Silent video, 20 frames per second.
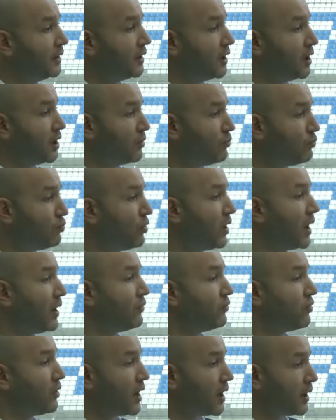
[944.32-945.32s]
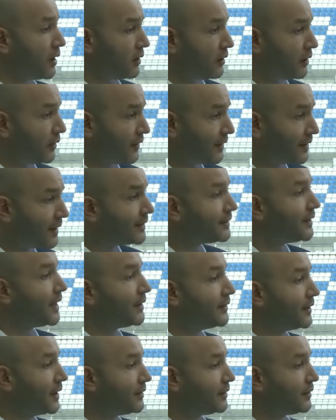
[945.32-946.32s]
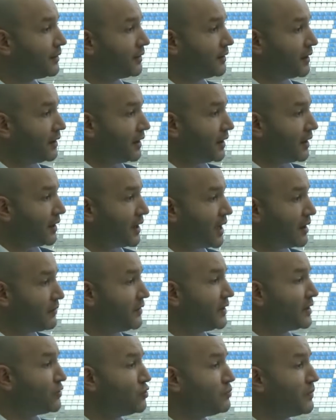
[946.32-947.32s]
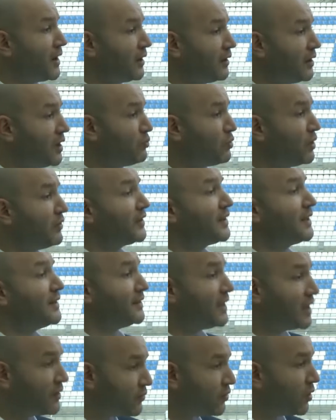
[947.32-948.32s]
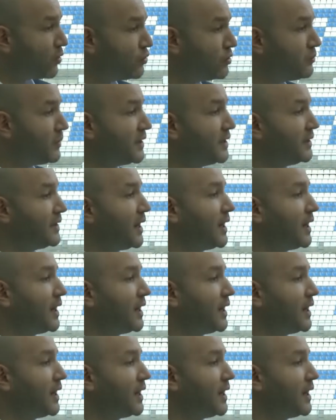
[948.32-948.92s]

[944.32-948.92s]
which are, need to be created between the north and southern shores of the Mediterranean?